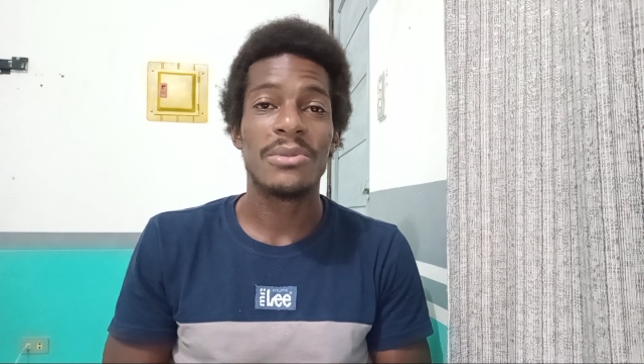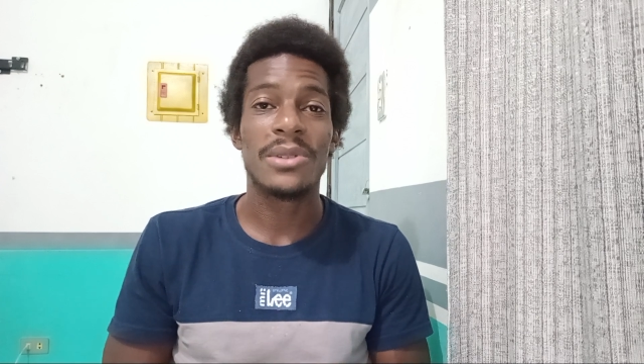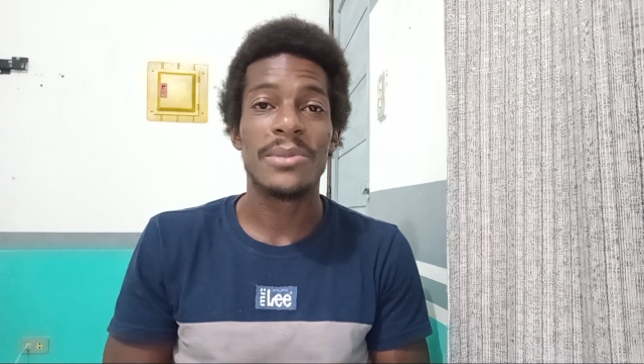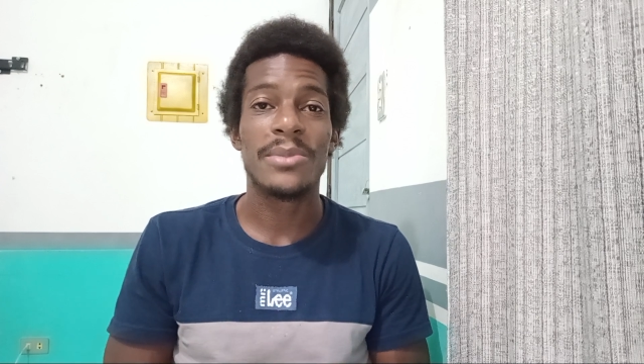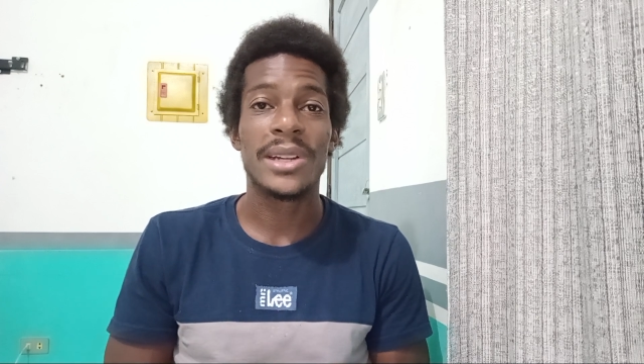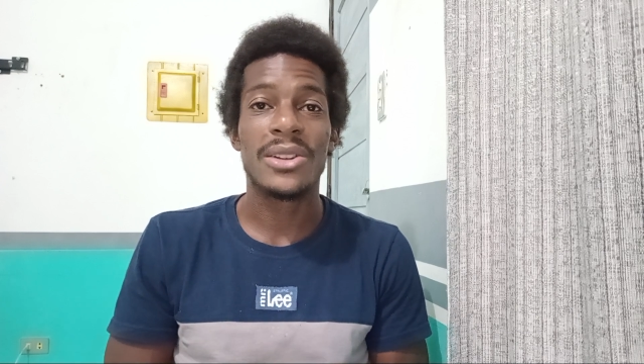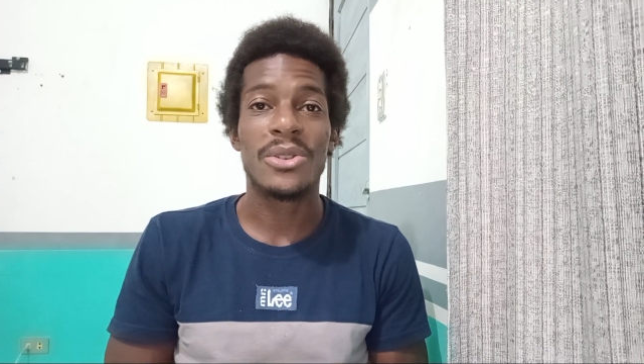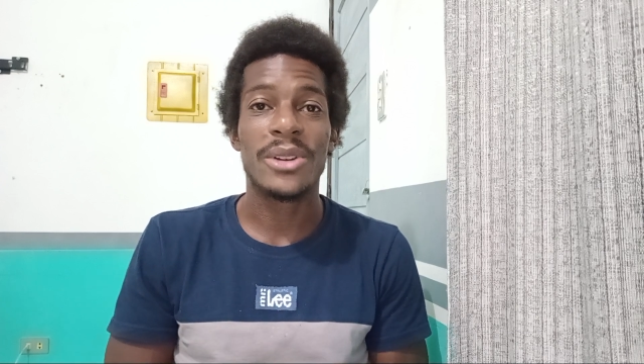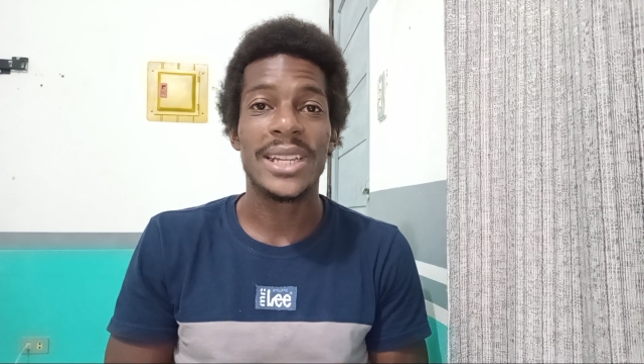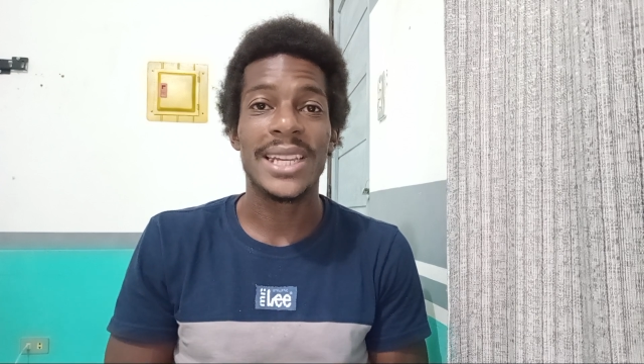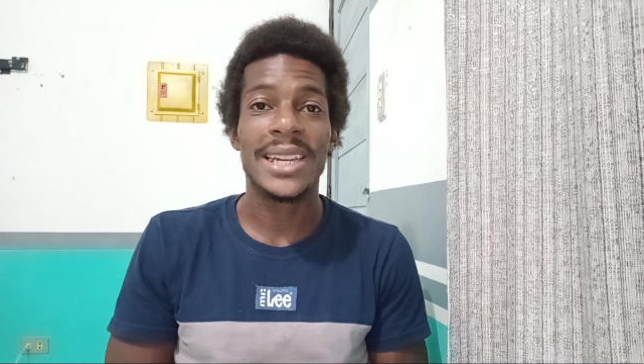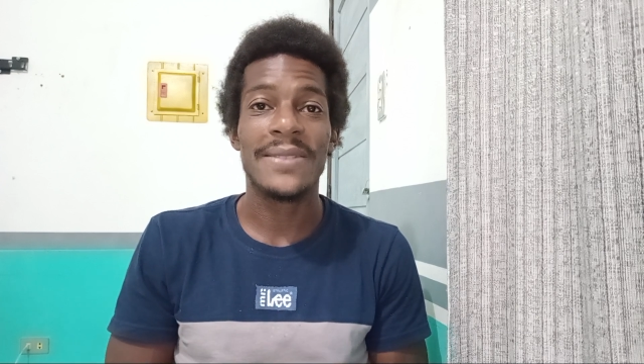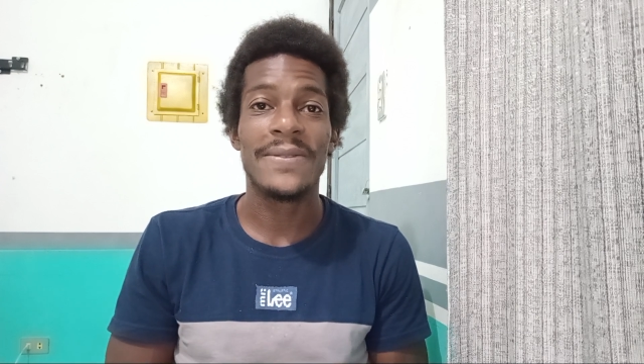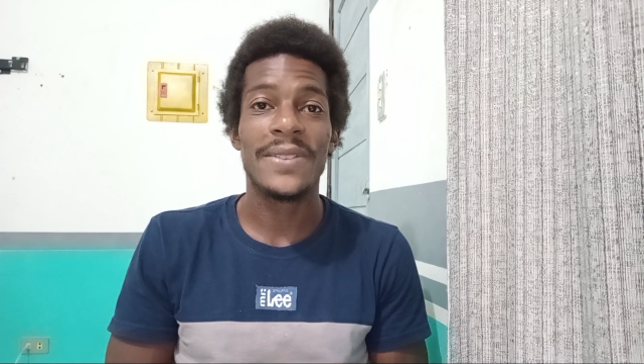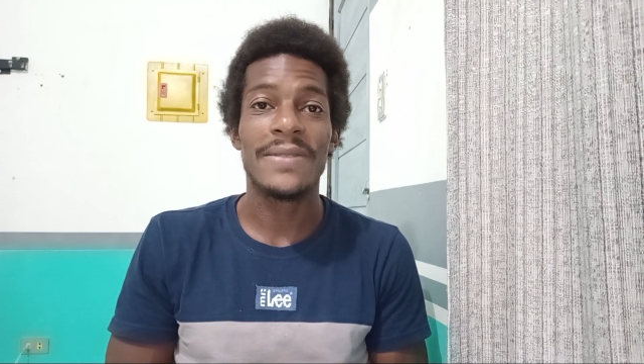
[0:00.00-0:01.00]
when Bitcoin
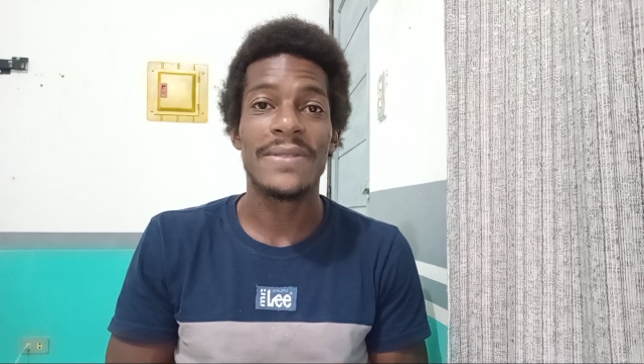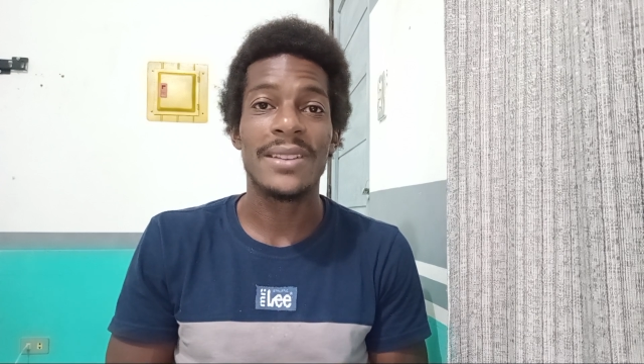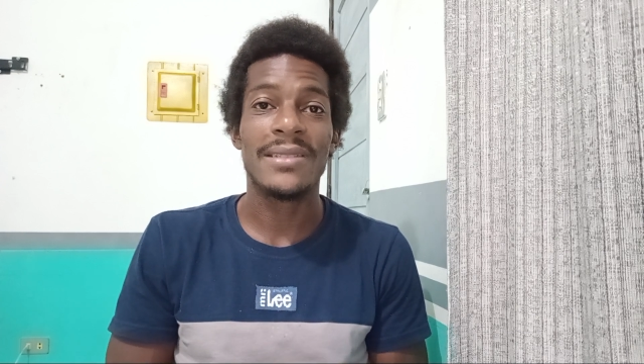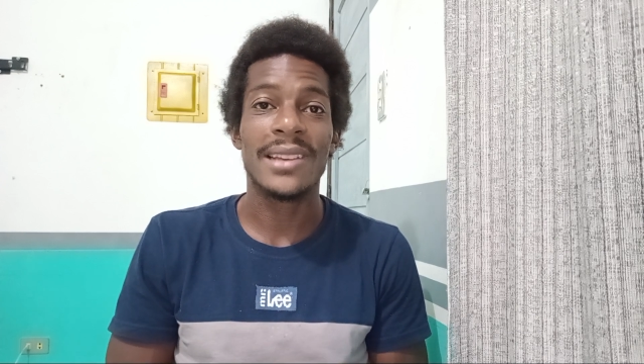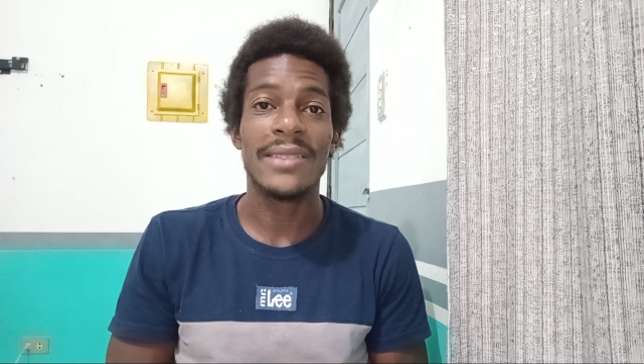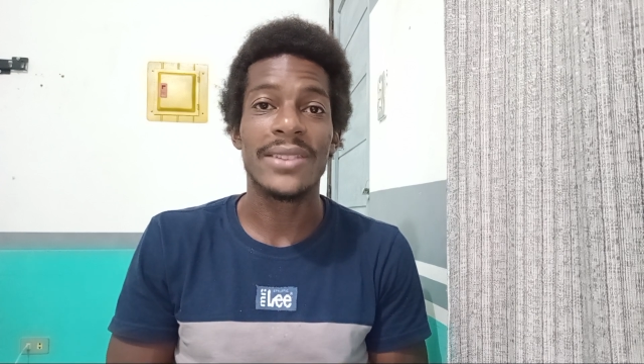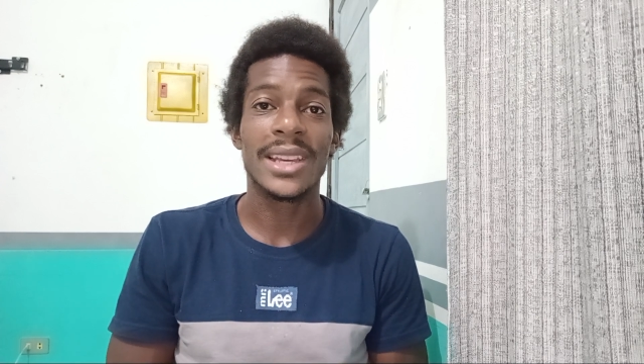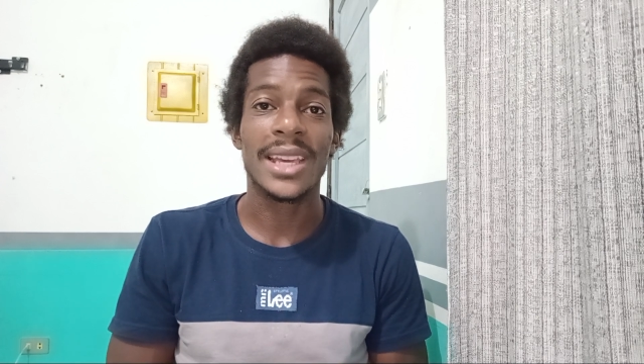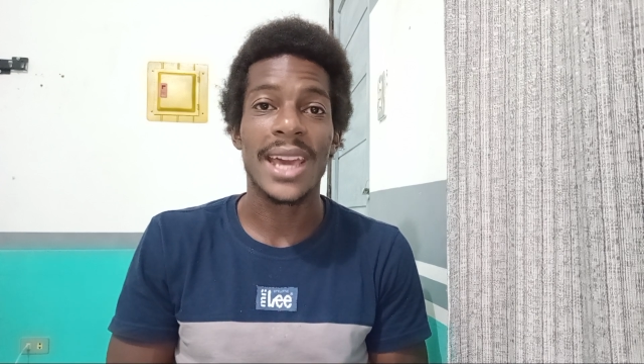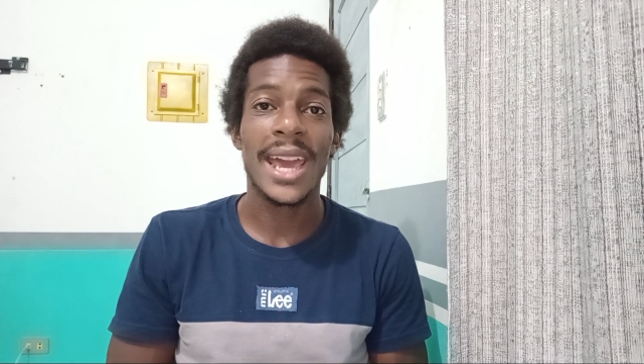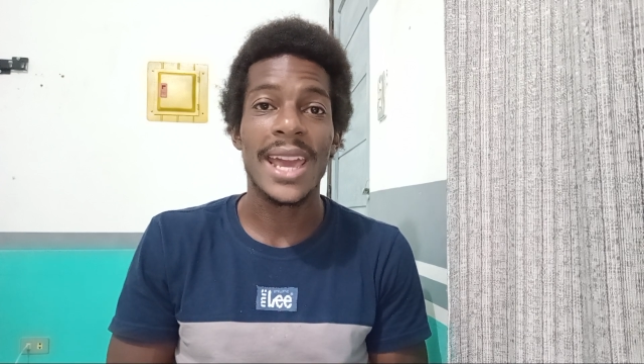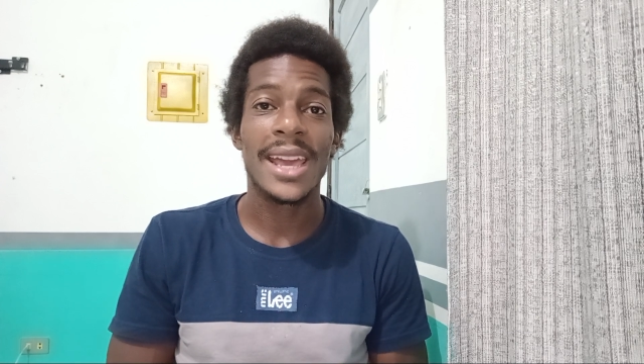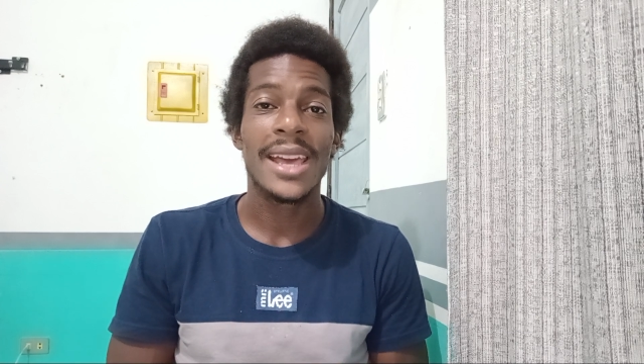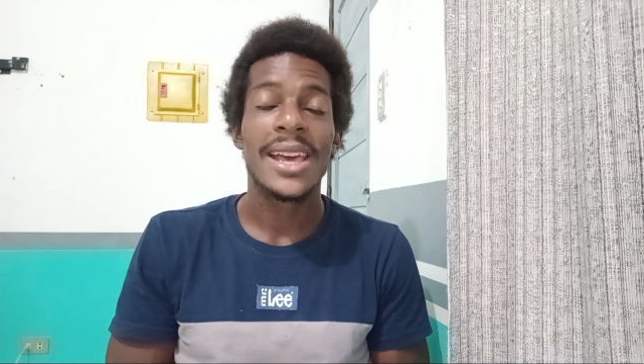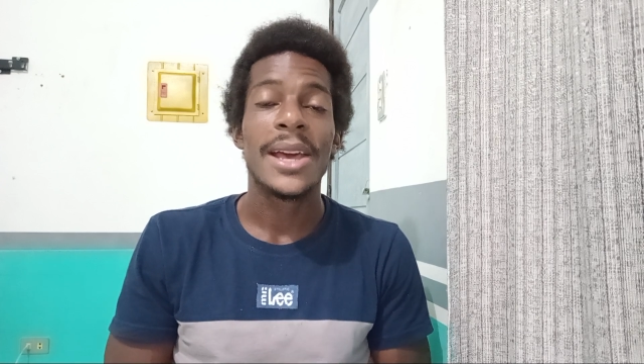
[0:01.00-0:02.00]
hit 57K